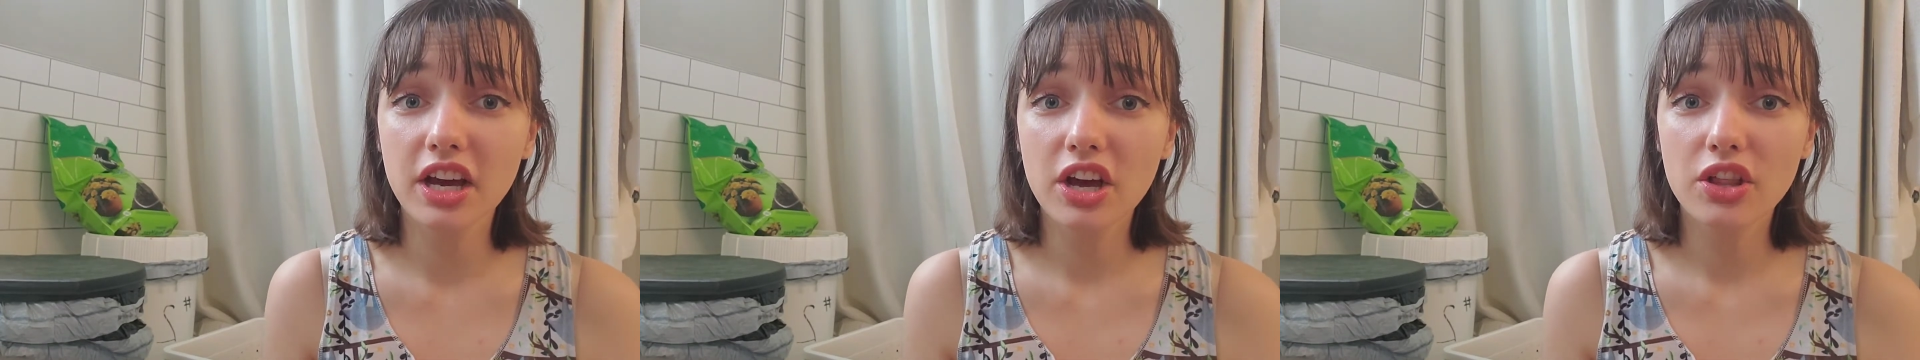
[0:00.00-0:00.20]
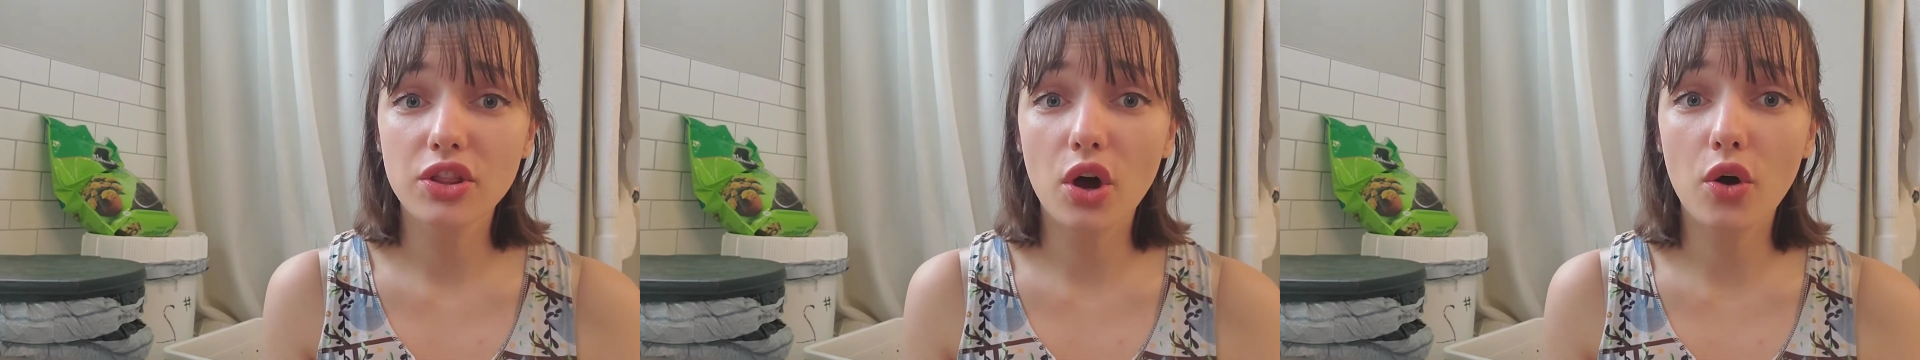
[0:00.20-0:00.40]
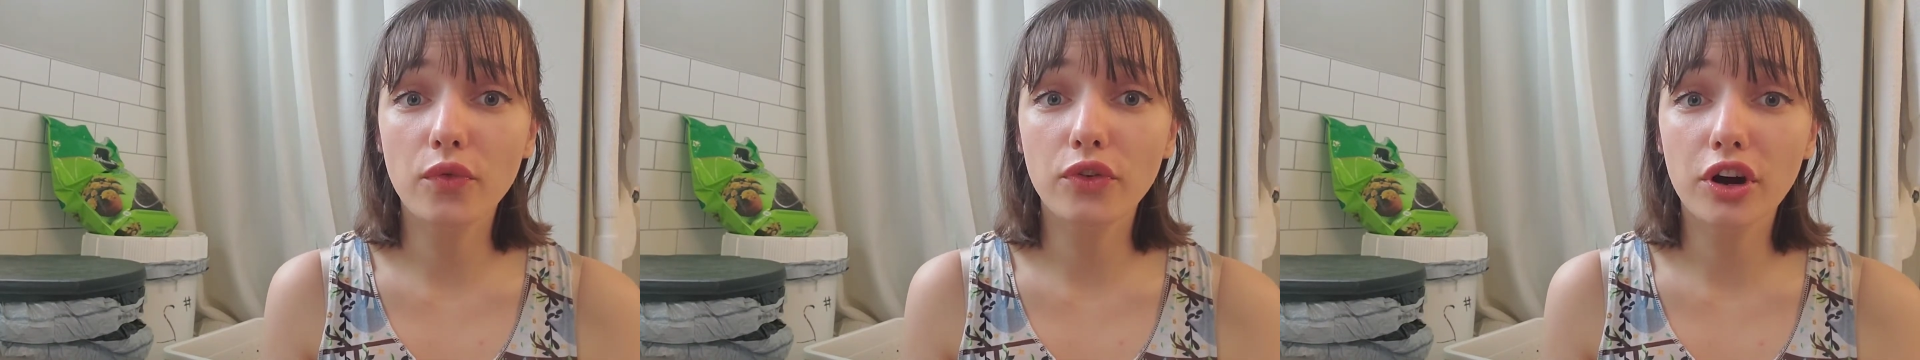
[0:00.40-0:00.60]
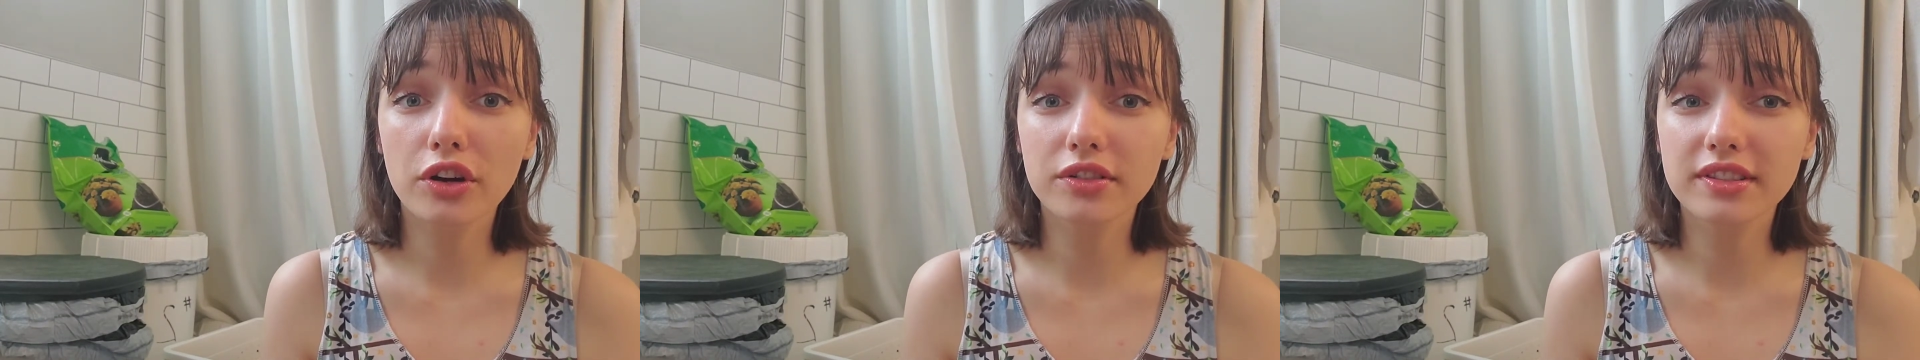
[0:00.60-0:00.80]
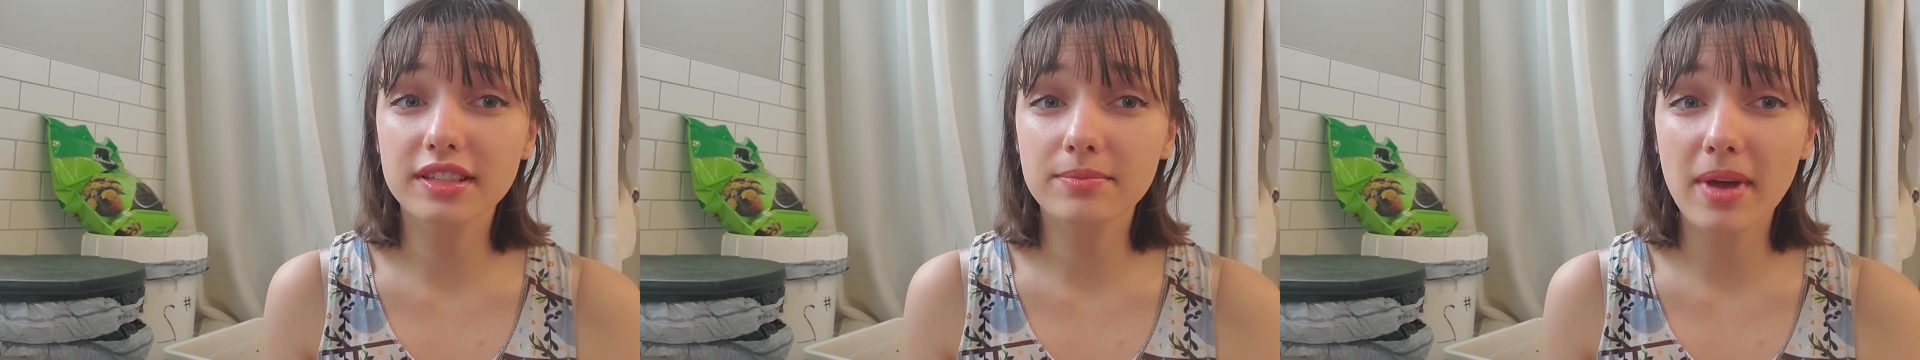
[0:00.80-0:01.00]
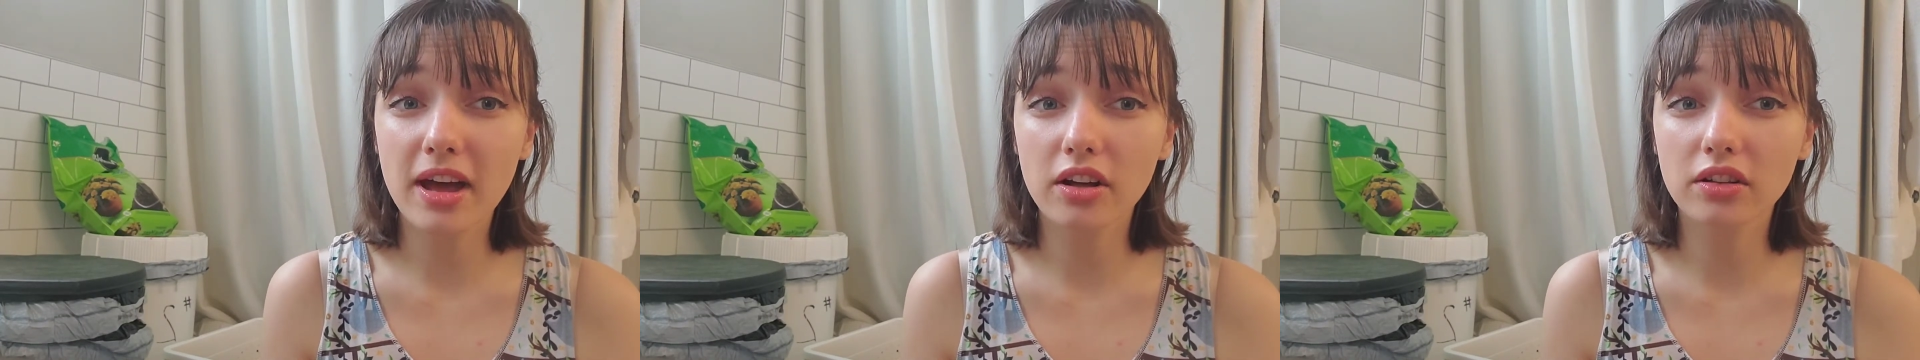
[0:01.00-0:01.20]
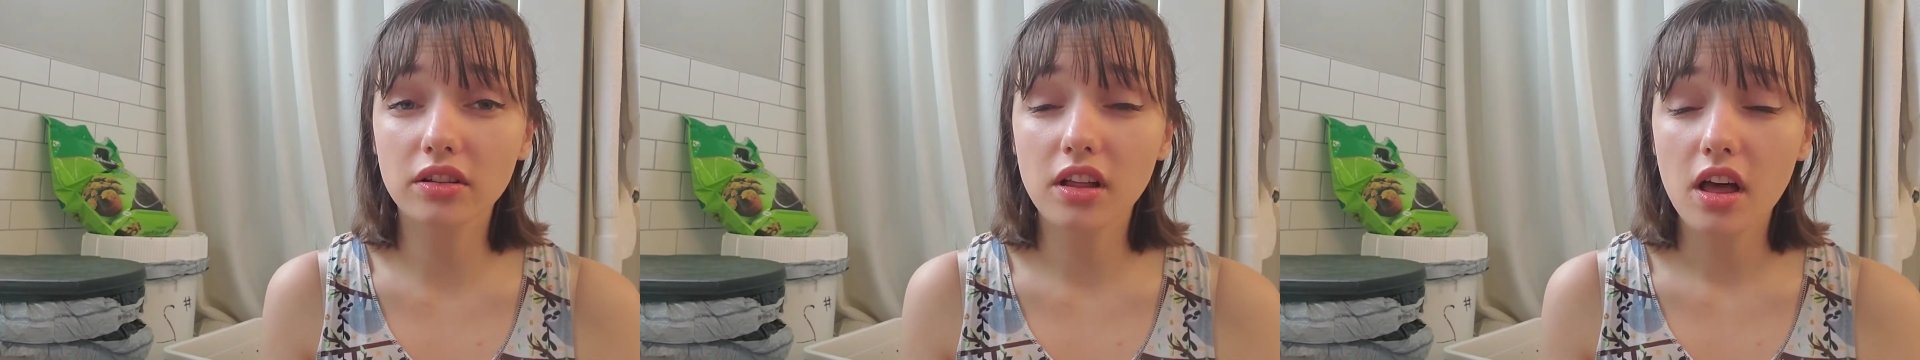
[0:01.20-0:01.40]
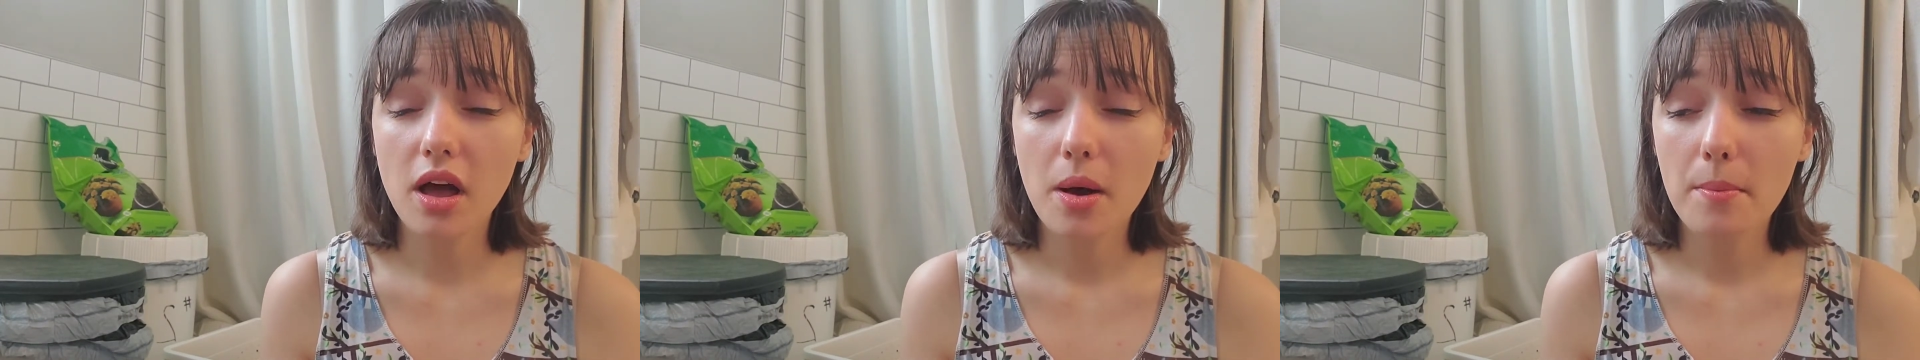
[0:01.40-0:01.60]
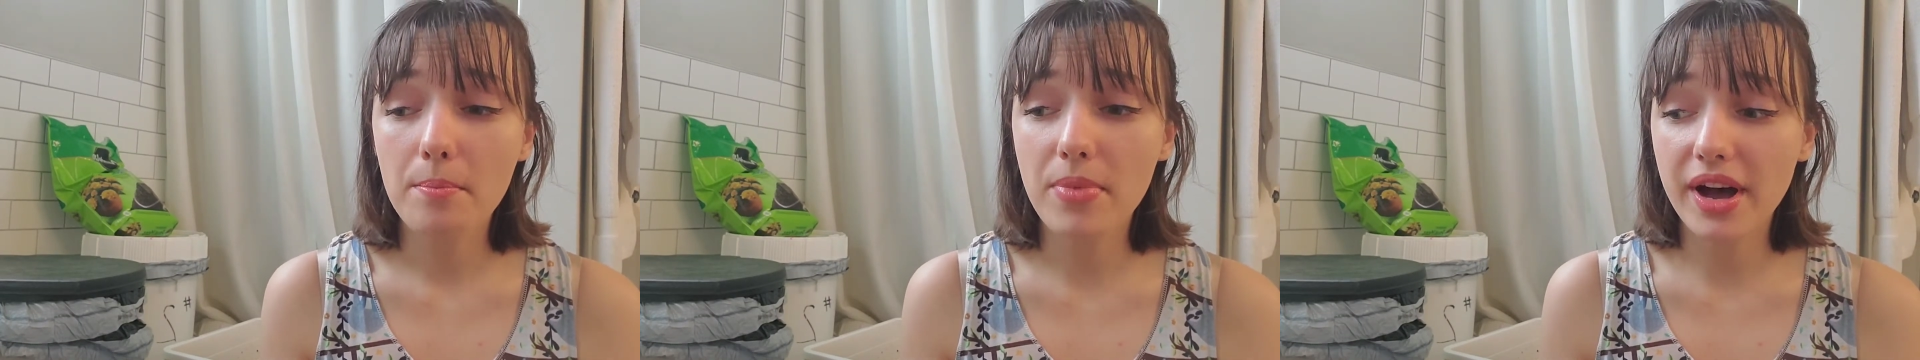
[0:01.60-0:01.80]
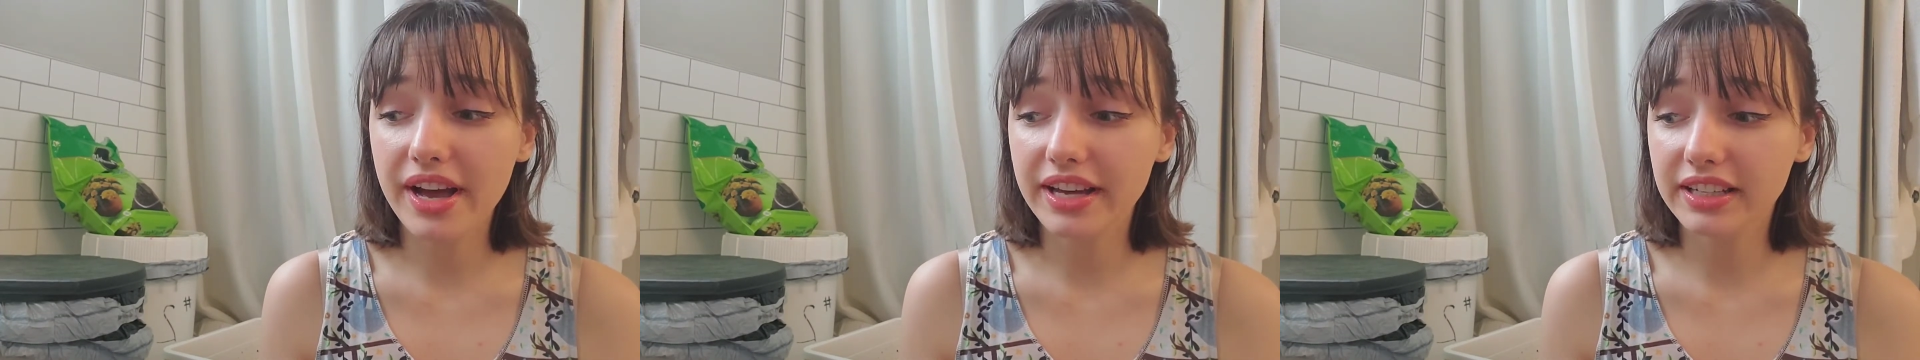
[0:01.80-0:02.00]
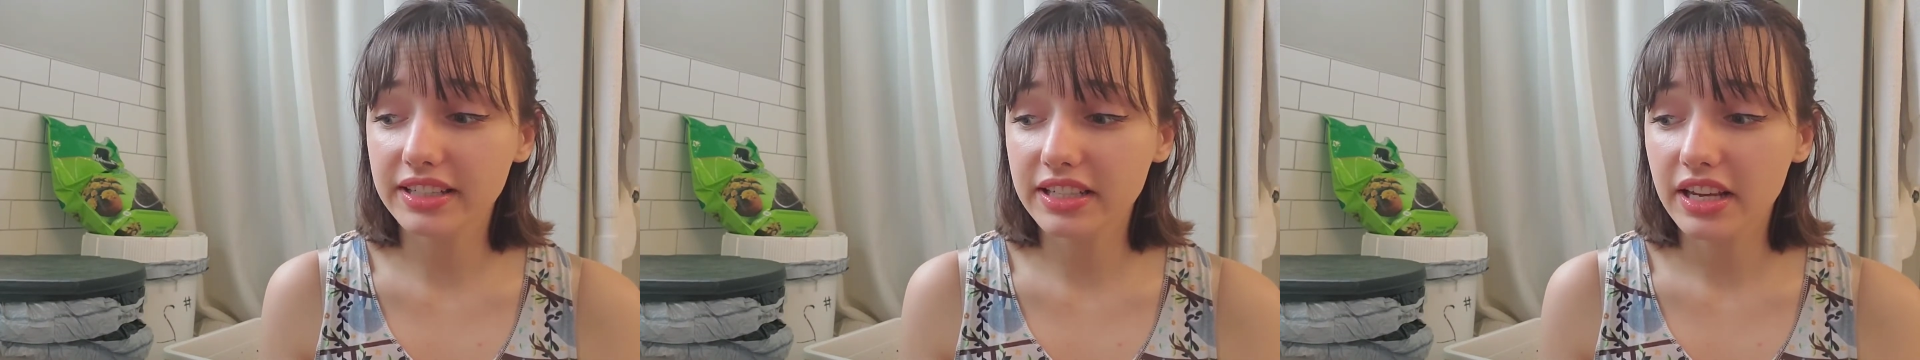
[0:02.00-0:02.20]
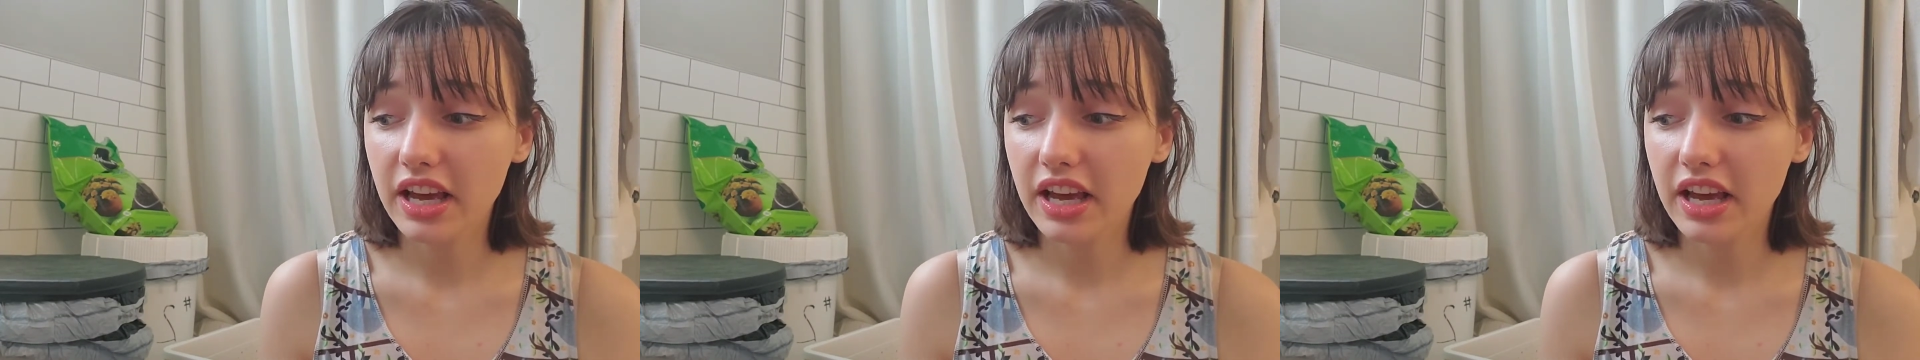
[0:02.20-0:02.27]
the overall smell. But